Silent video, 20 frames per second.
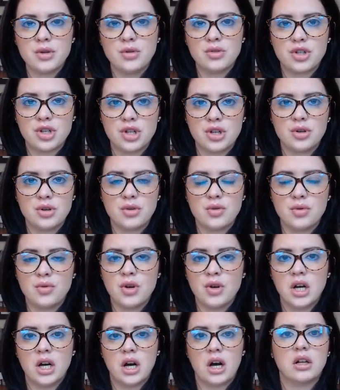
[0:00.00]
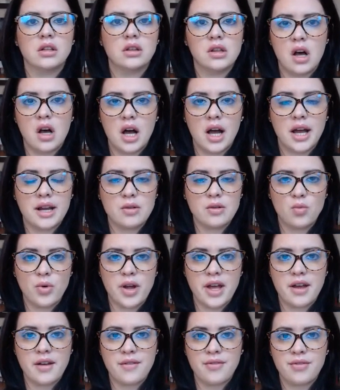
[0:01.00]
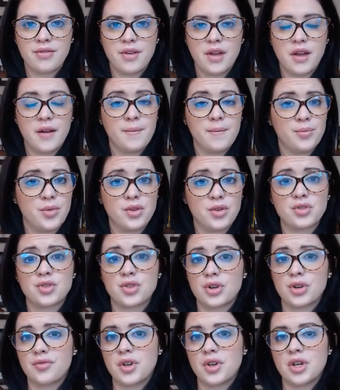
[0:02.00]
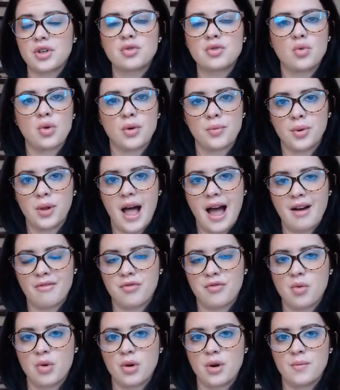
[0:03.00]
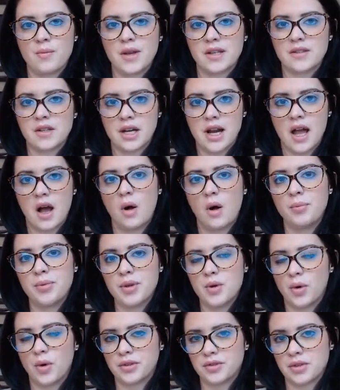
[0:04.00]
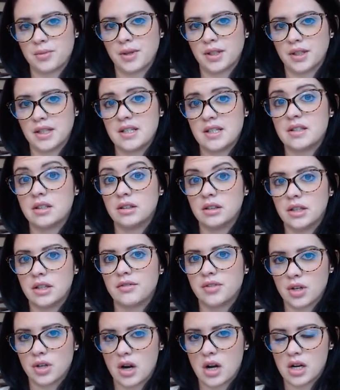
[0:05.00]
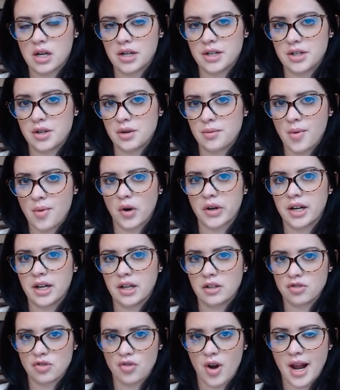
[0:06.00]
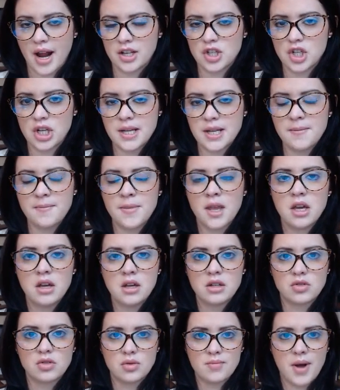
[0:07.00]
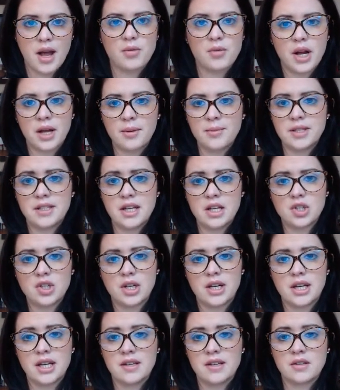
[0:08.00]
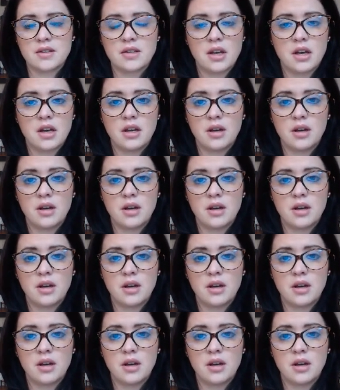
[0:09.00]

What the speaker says: to align with the service or platform that's going to help you ultimately deliver on your marketing strategy. So my recommendation is,